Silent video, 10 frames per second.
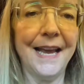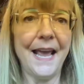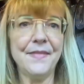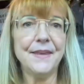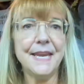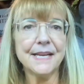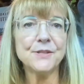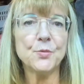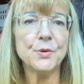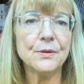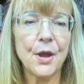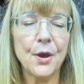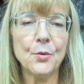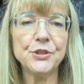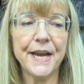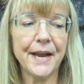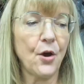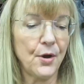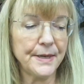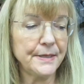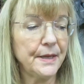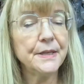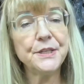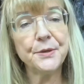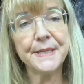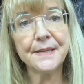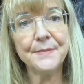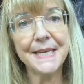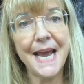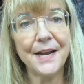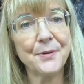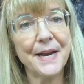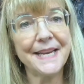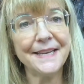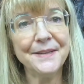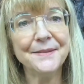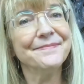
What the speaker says: And then next we'll go check on doing some dehydrating.